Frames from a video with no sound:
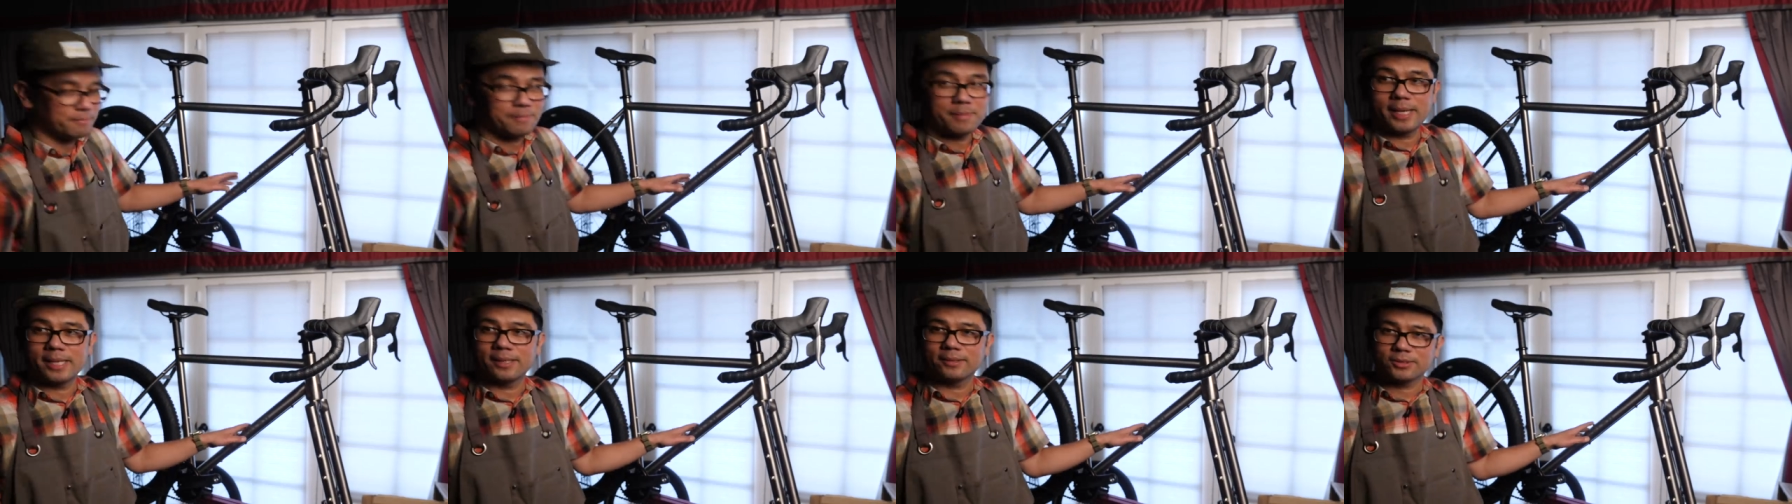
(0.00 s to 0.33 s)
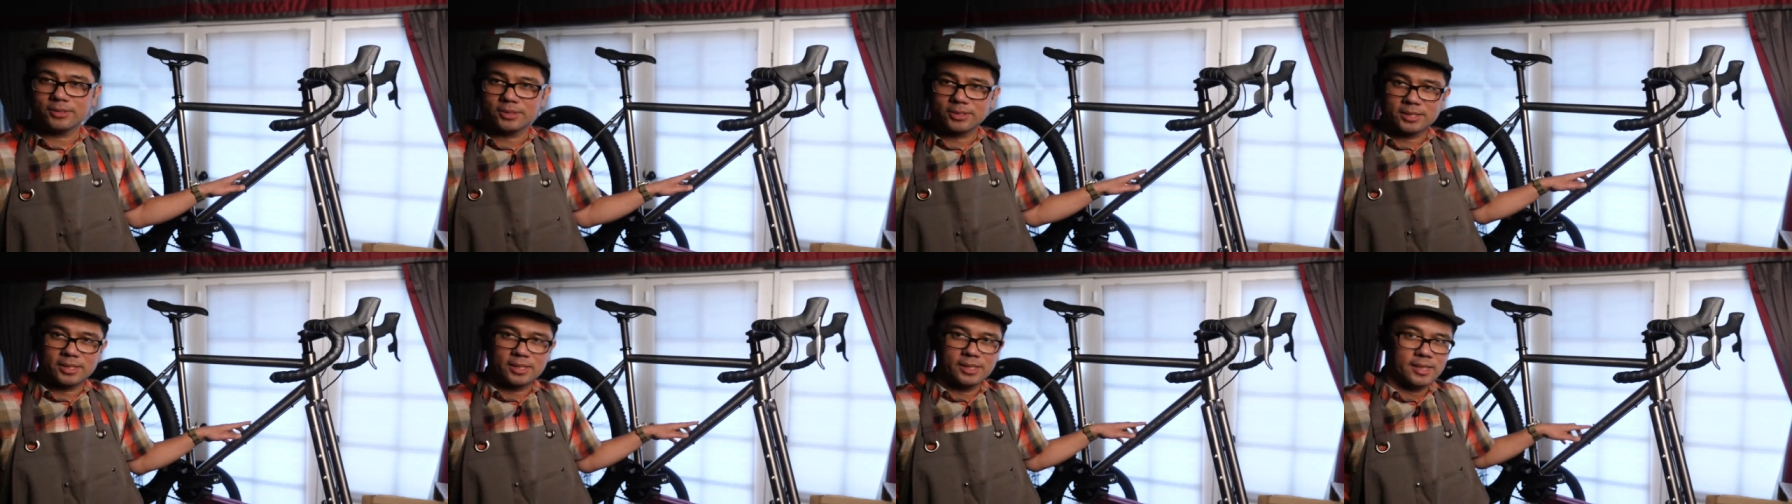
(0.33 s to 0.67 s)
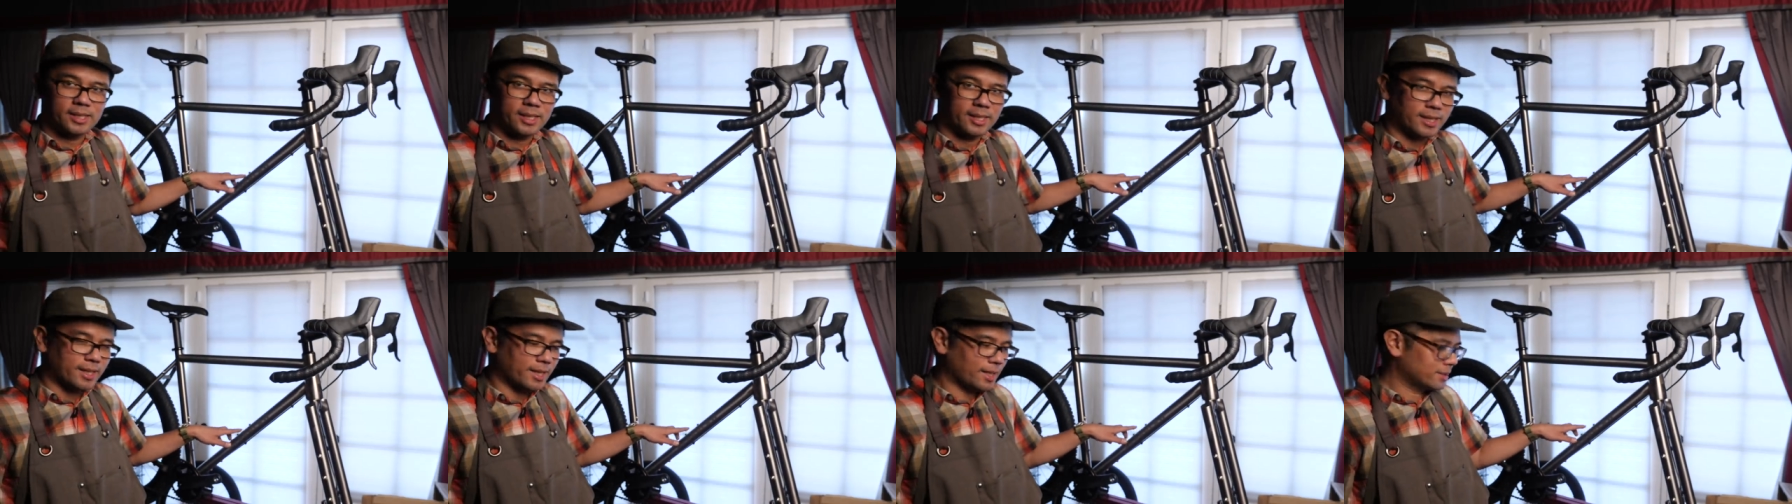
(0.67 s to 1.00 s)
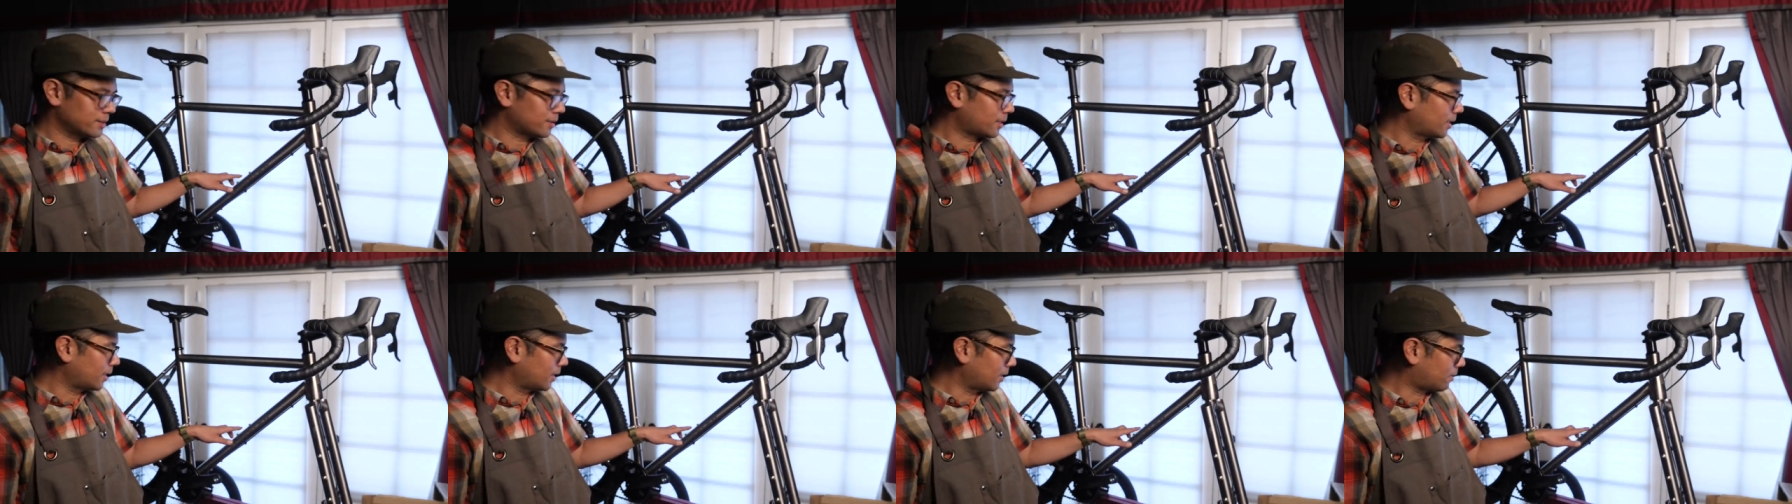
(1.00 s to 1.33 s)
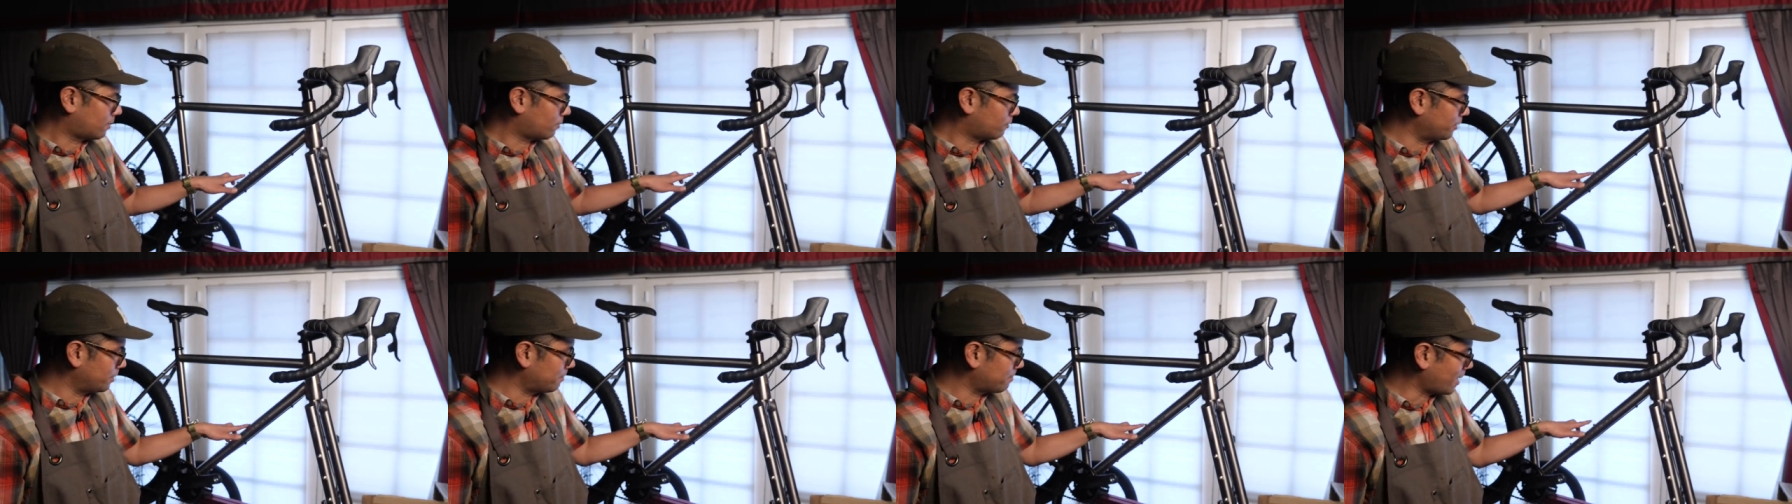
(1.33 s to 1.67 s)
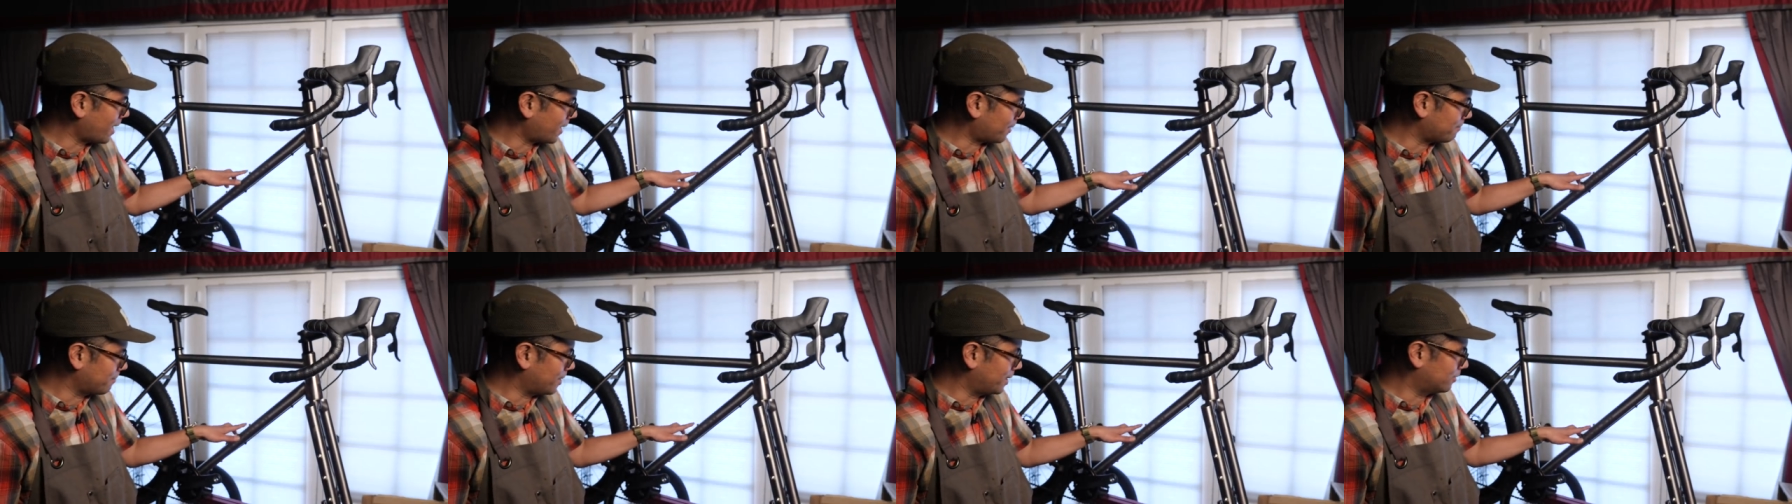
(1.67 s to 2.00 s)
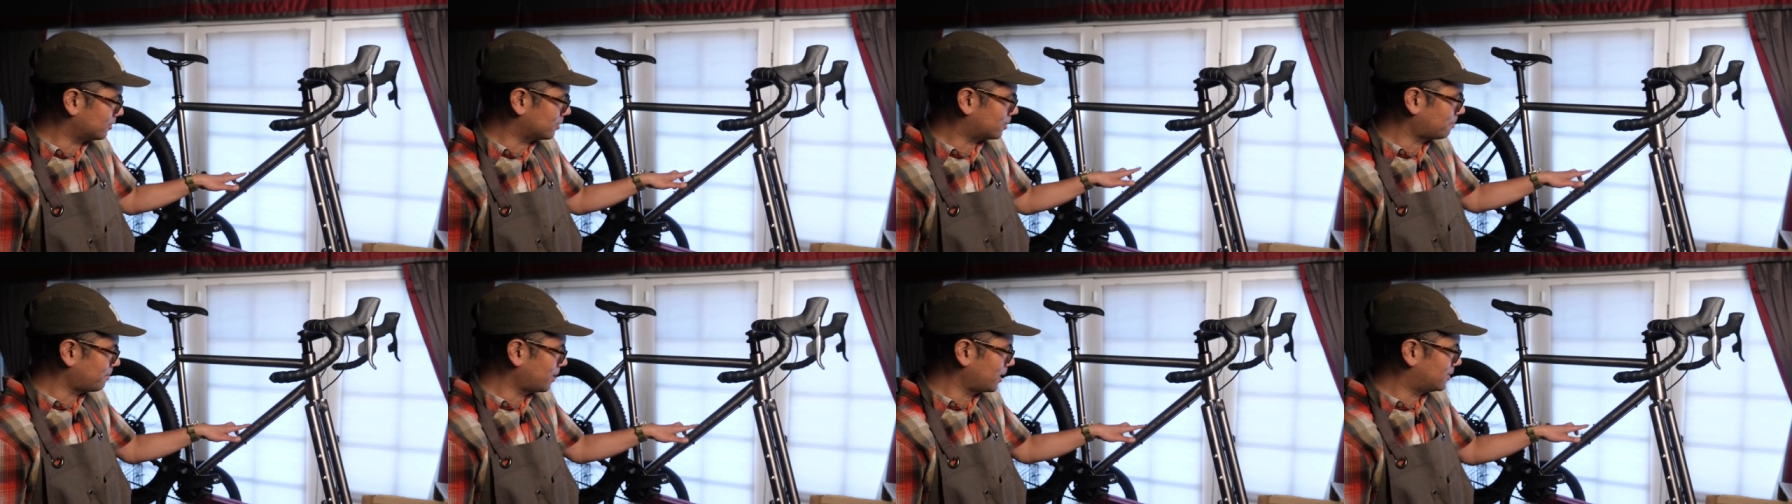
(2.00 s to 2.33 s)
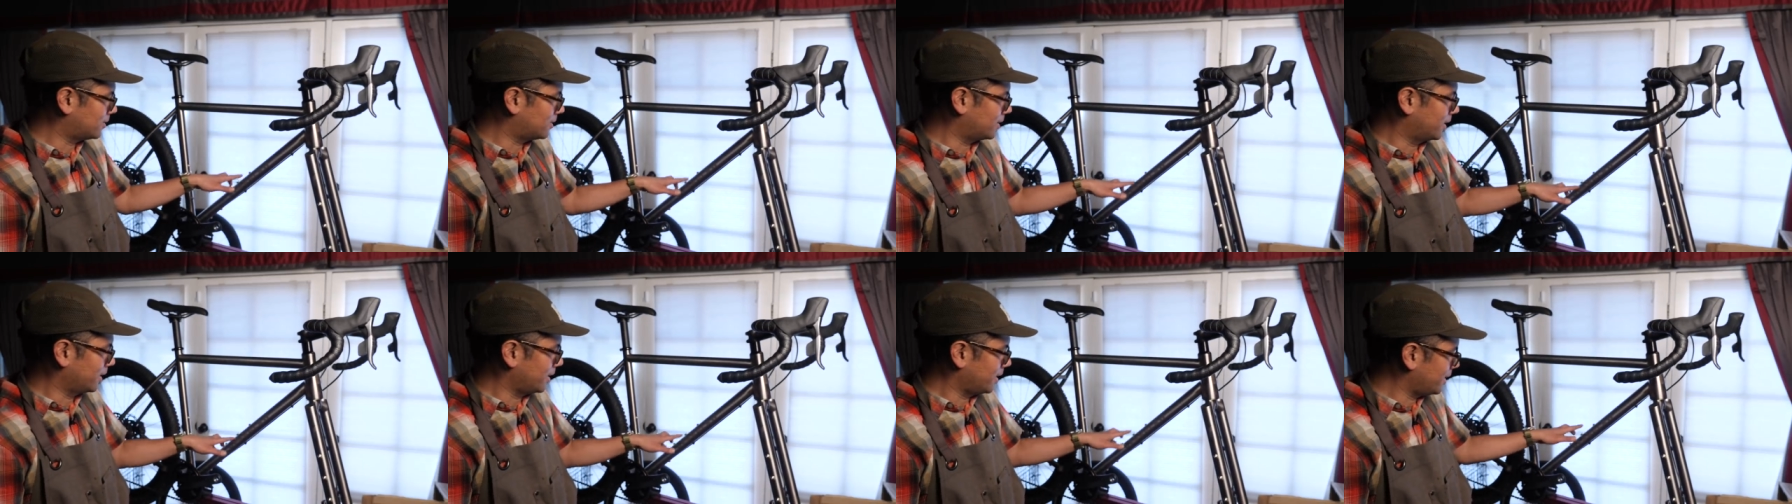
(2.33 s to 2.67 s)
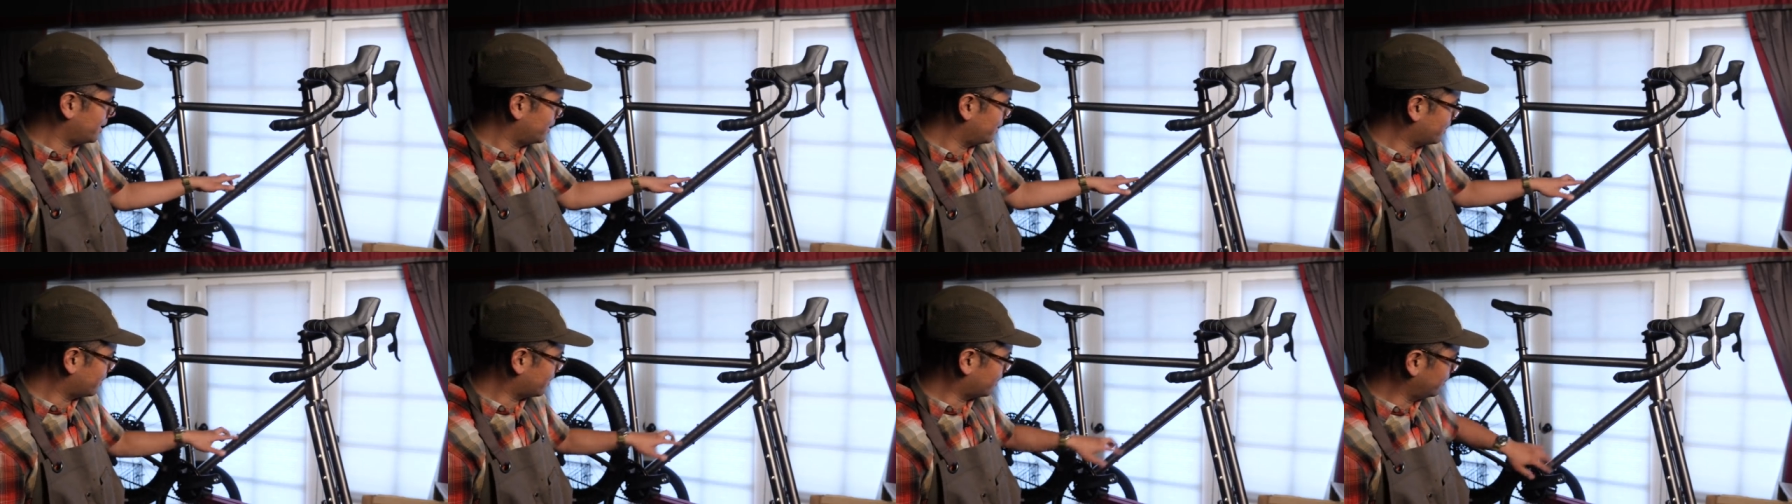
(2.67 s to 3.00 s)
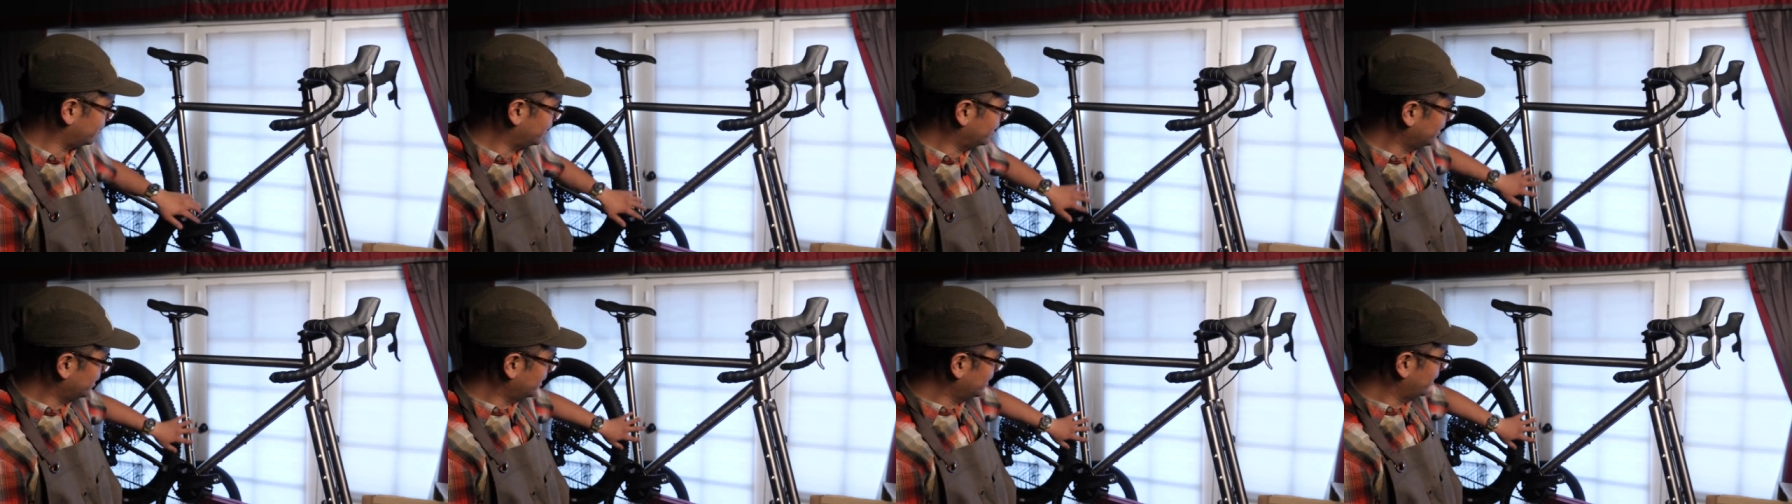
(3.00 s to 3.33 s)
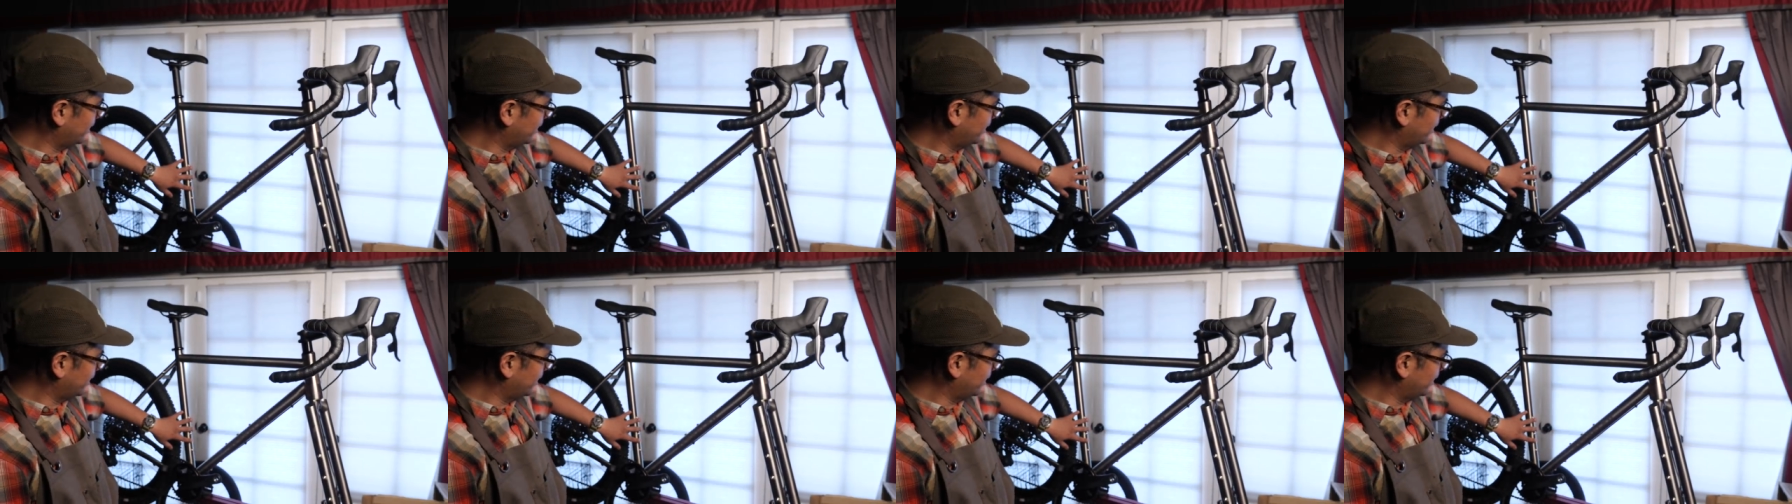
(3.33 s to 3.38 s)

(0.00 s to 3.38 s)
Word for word: mounts. Again, kind of three pack mount spacing here